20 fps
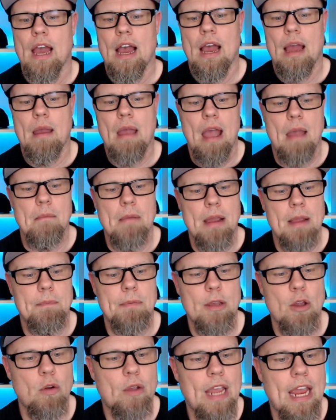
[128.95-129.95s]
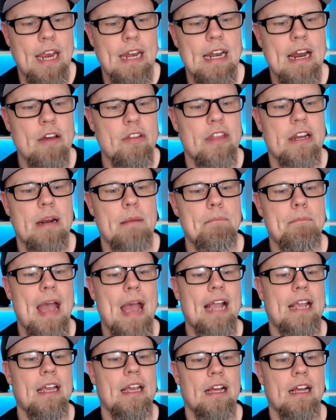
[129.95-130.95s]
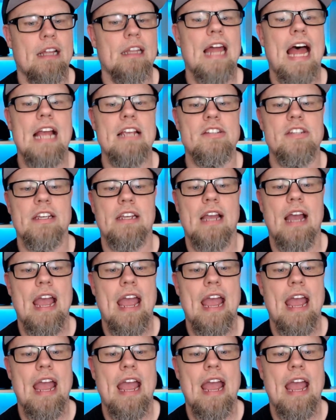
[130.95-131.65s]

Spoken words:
I might be okay now that I'm back in Classic.